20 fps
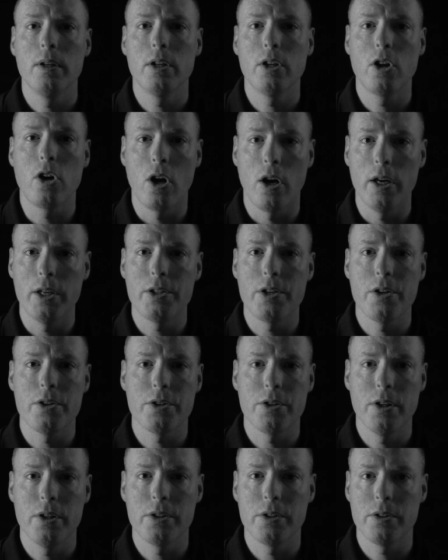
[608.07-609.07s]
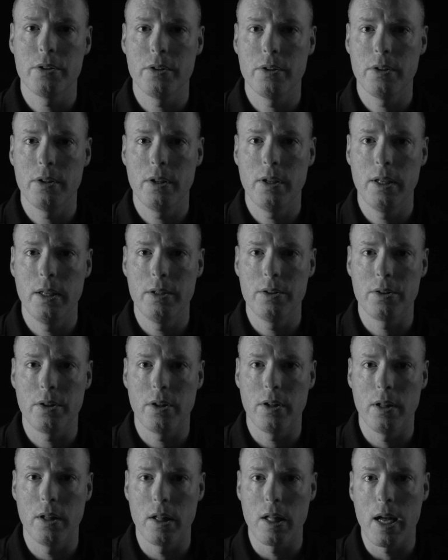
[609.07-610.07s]
Consciousness is
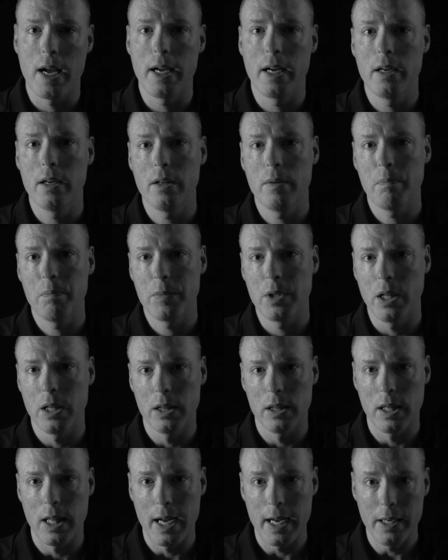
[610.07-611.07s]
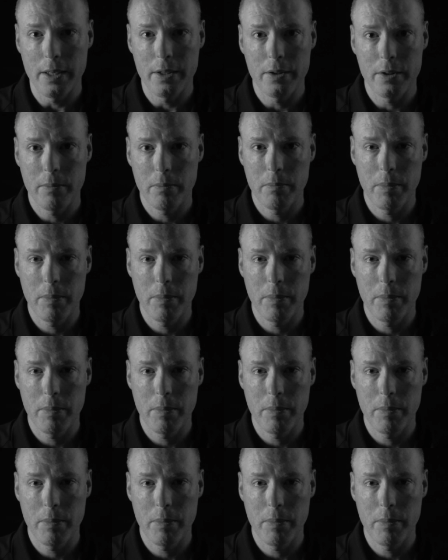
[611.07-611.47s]
like the light